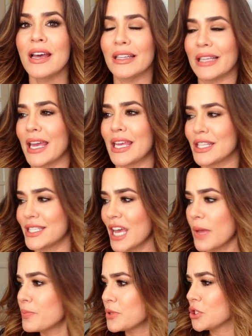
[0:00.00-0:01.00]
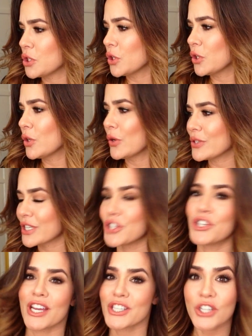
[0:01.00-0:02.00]
like tips or
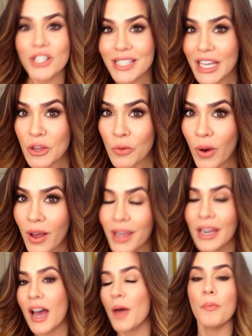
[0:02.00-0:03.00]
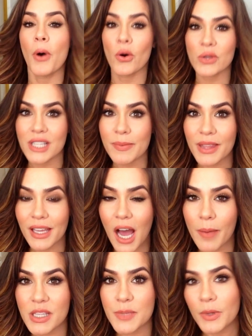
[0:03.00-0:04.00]
suggestions that you want, um, post them in the
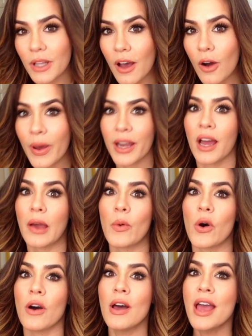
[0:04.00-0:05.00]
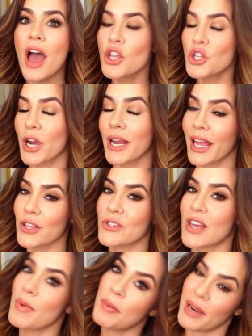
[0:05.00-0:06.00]
comments below and I will try and answer
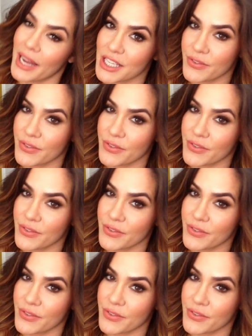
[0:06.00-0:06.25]
them in my next